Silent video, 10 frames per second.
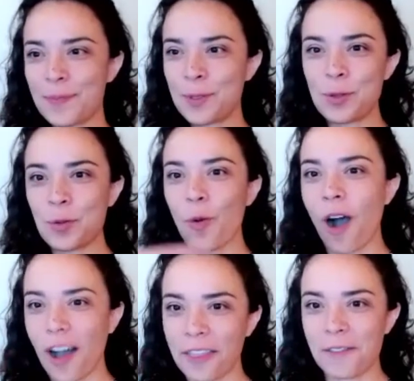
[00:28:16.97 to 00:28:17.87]

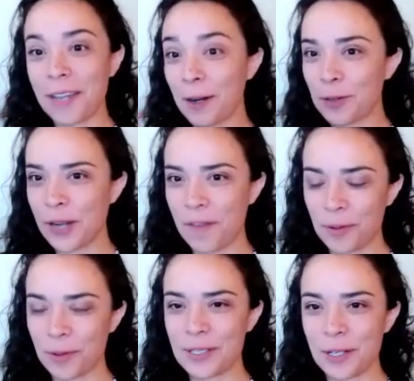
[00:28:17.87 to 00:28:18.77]
swath of here's what
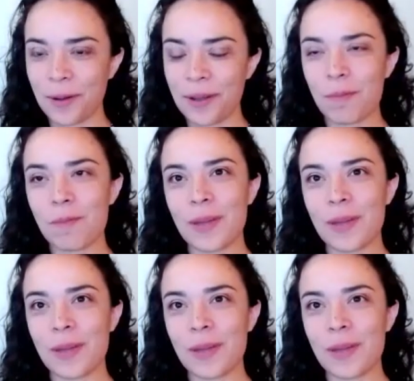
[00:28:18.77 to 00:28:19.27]
everyone's doing,